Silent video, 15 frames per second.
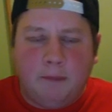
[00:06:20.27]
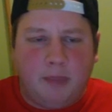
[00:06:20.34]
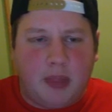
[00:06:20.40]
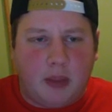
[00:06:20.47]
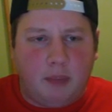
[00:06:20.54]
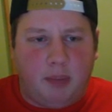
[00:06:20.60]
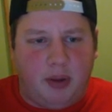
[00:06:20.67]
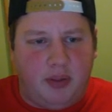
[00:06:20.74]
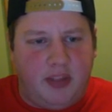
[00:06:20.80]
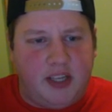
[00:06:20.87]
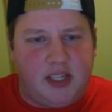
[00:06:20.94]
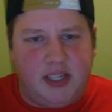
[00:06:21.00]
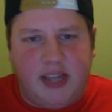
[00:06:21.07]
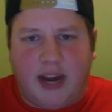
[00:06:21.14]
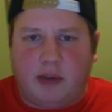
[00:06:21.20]
But these
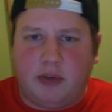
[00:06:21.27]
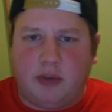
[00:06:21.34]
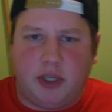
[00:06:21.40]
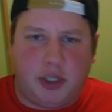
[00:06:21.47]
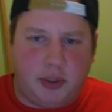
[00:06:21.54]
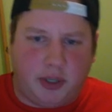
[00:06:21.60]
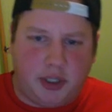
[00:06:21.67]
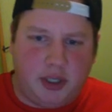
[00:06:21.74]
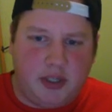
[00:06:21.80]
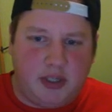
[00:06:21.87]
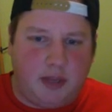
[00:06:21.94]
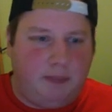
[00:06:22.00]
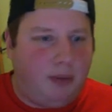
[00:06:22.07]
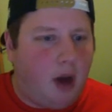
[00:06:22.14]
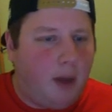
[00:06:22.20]
deck restrictions that
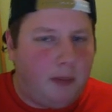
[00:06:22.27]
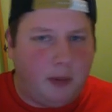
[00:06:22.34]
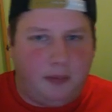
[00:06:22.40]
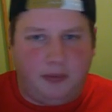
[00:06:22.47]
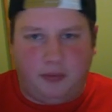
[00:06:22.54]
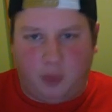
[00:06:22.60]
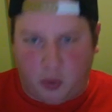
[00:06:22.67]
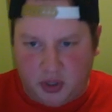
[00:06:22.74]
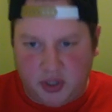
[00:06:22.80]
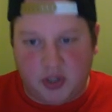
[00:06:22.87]
Pauper forces